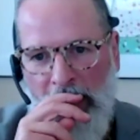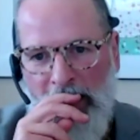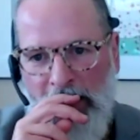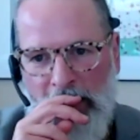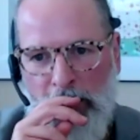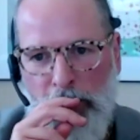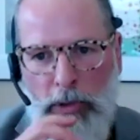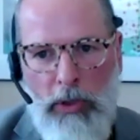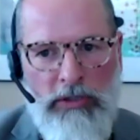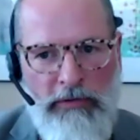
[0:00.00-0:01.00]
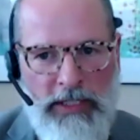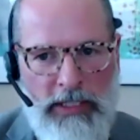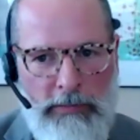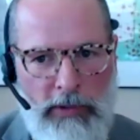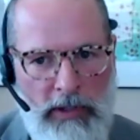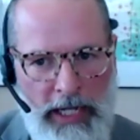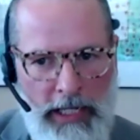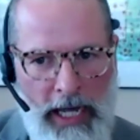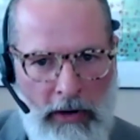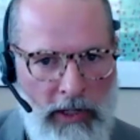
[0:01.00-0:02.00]
I think it's most visible
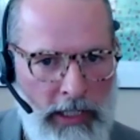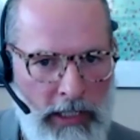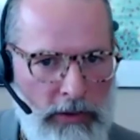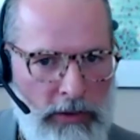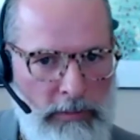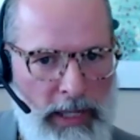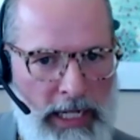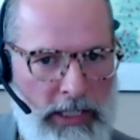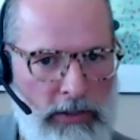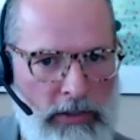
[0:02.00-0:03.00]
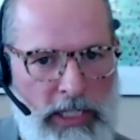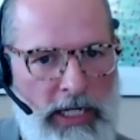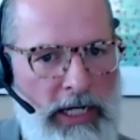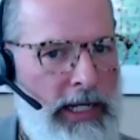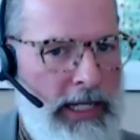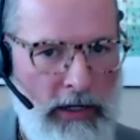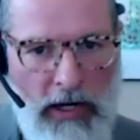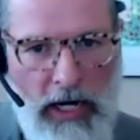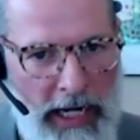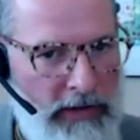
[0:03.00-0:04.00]
in our inclusive pedagogy, in
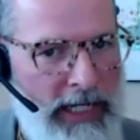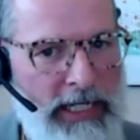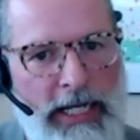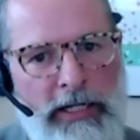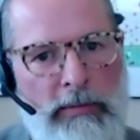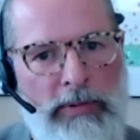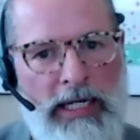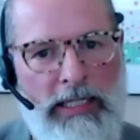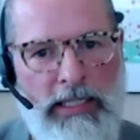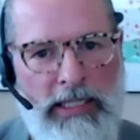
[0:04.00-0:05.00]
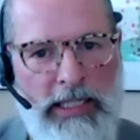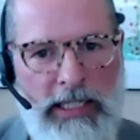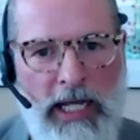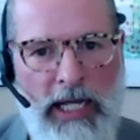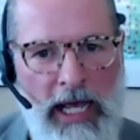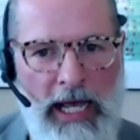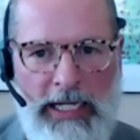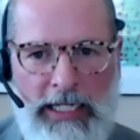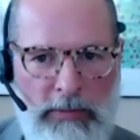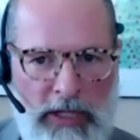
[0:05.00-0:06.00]
our hiring and tenure processes,
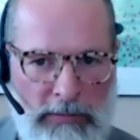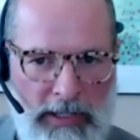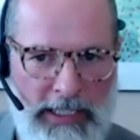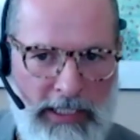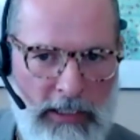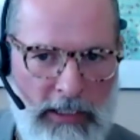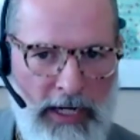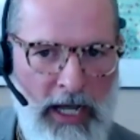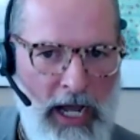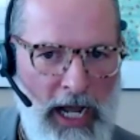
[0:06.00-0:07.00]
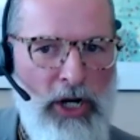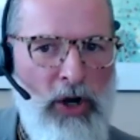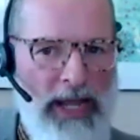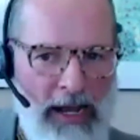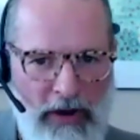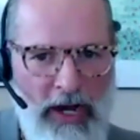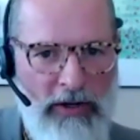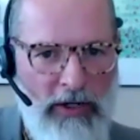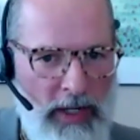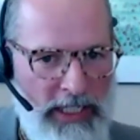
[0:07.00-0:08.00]
and some other places. But I know we have
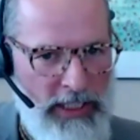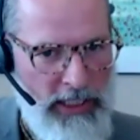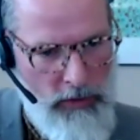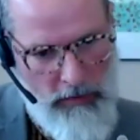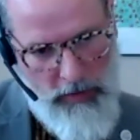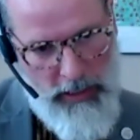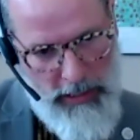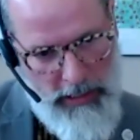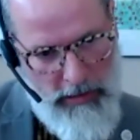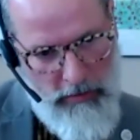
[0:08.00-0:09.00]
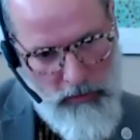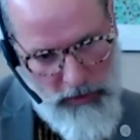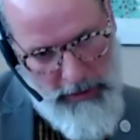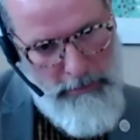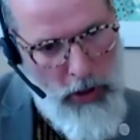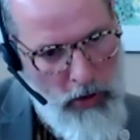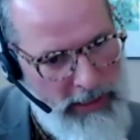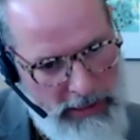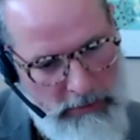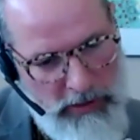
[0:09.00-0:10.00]
other questions where we're going to really
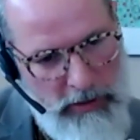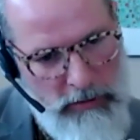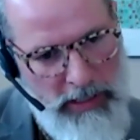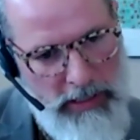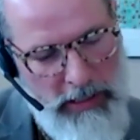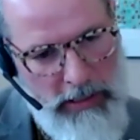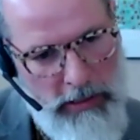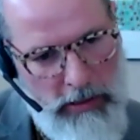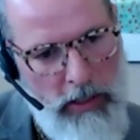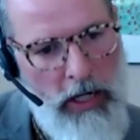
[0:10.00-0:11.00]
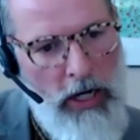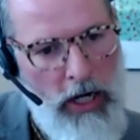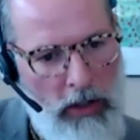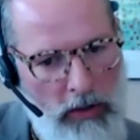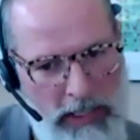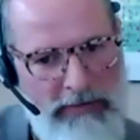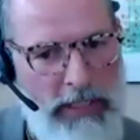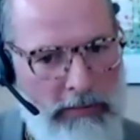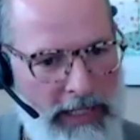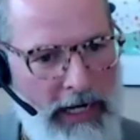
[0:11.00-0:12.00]
poke at some of those pieces. So I'll leave
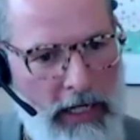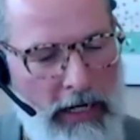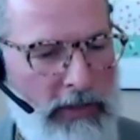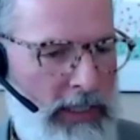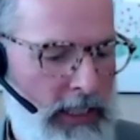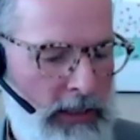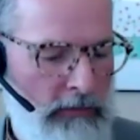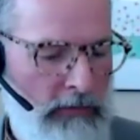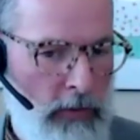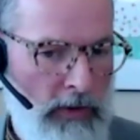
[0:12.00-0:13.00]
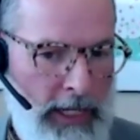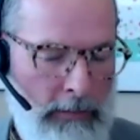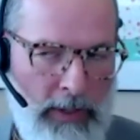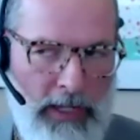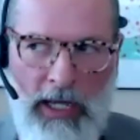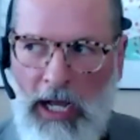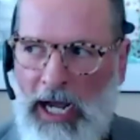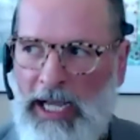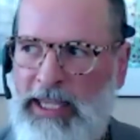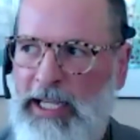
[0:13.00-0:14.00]
some of that conversation for that. But
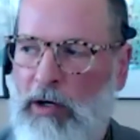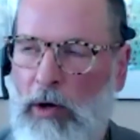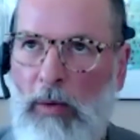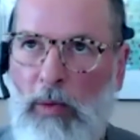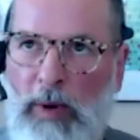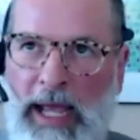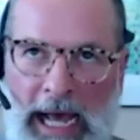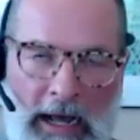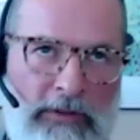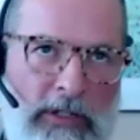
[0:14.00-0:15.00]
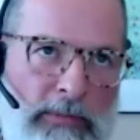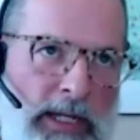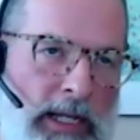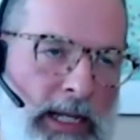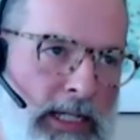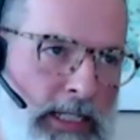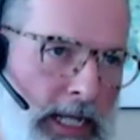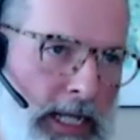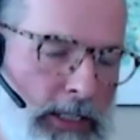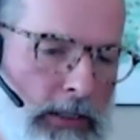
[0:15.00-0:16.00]
I think we have to be
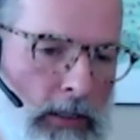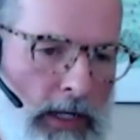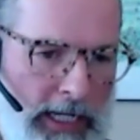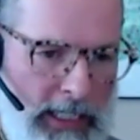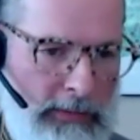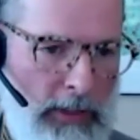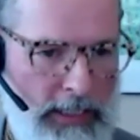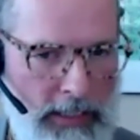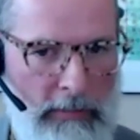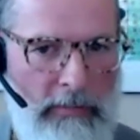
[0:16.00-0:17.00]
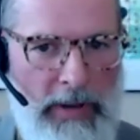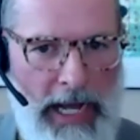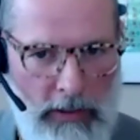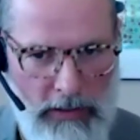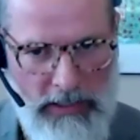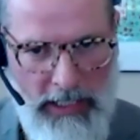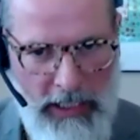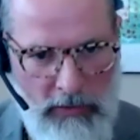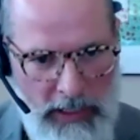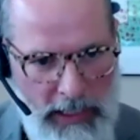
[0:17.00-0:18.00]
intentional and explicit about
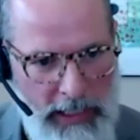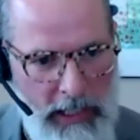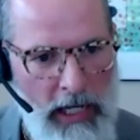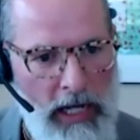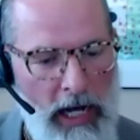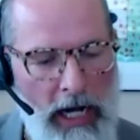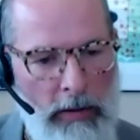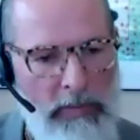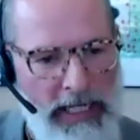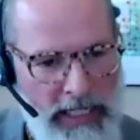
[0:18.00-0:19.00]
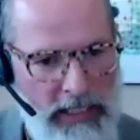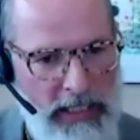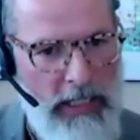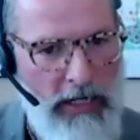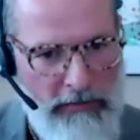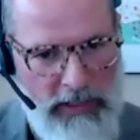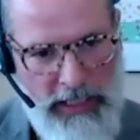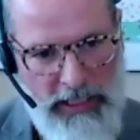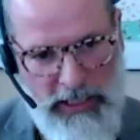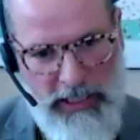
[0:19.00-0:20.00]
equity in this
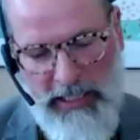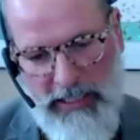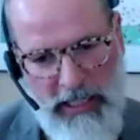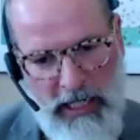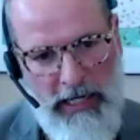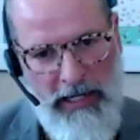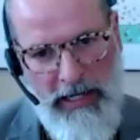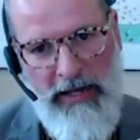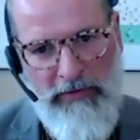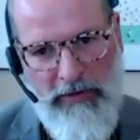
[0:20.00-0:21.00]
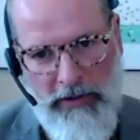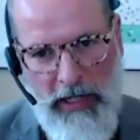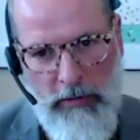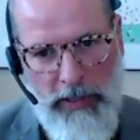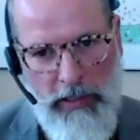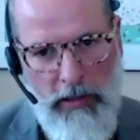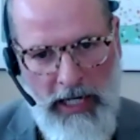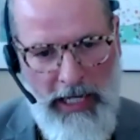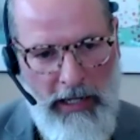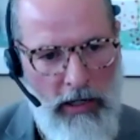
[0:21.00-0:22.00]
conversation, and it's not an afterthought. But
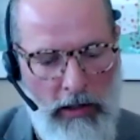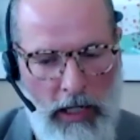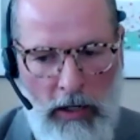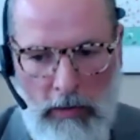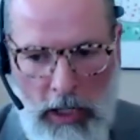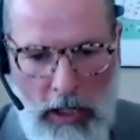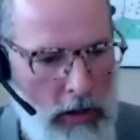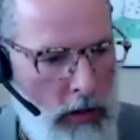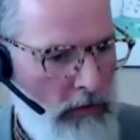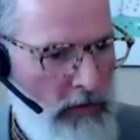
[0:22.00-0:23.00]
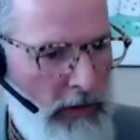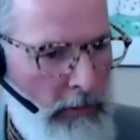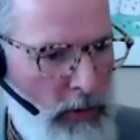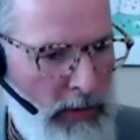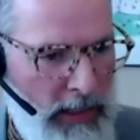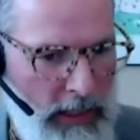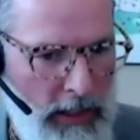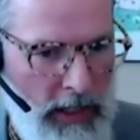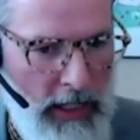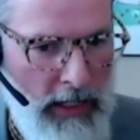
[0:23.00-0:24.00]
again, I'll hold for the moment
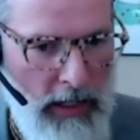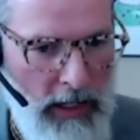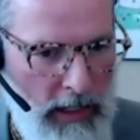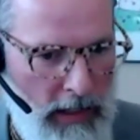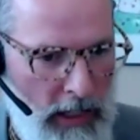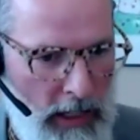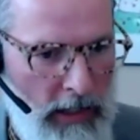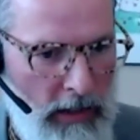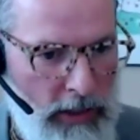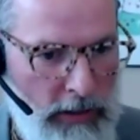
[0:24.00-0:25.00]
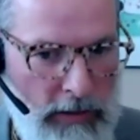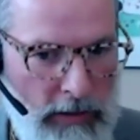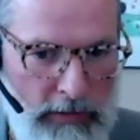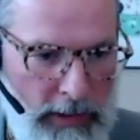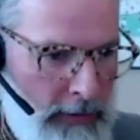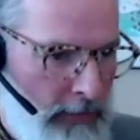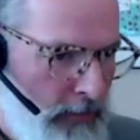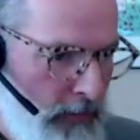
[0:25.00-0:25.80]
and turn to Rose.